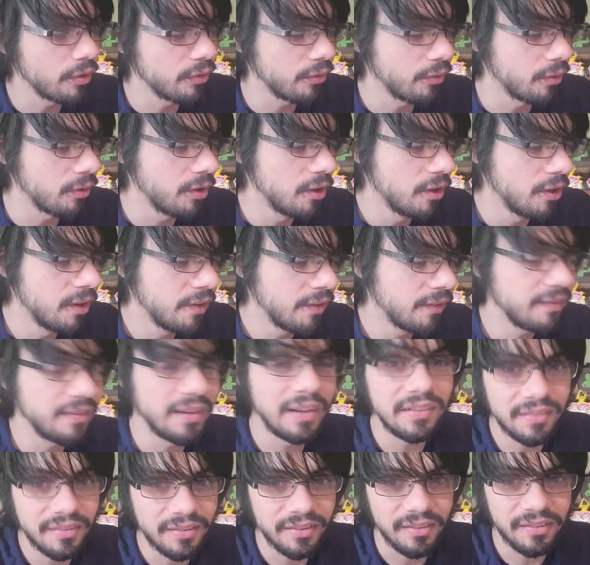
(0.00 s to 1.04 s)
So
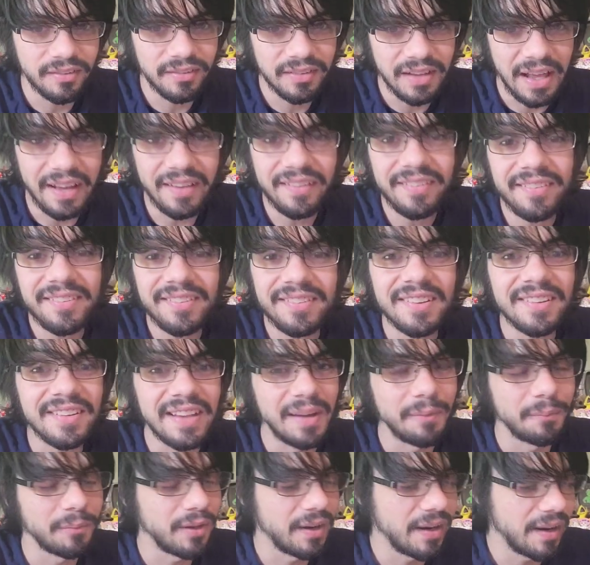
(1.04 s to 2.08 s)
thanks to
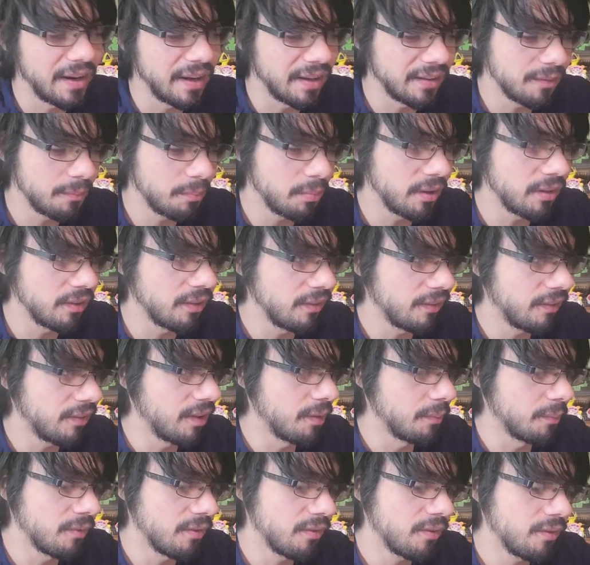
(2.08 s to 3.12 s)
them that I got to play these
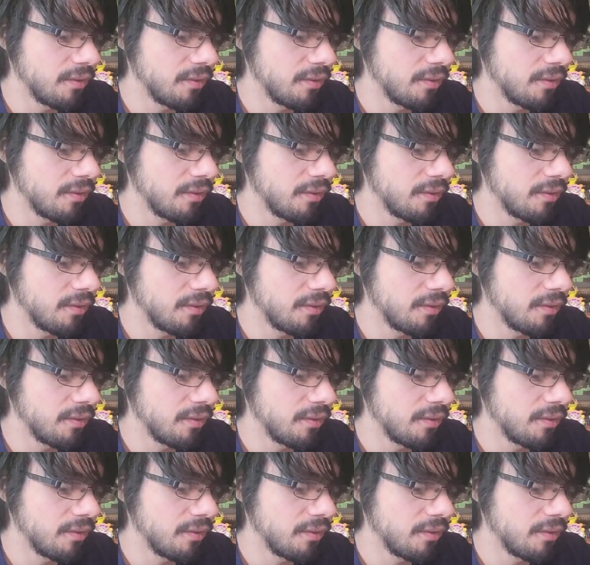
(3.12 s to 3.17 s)
games.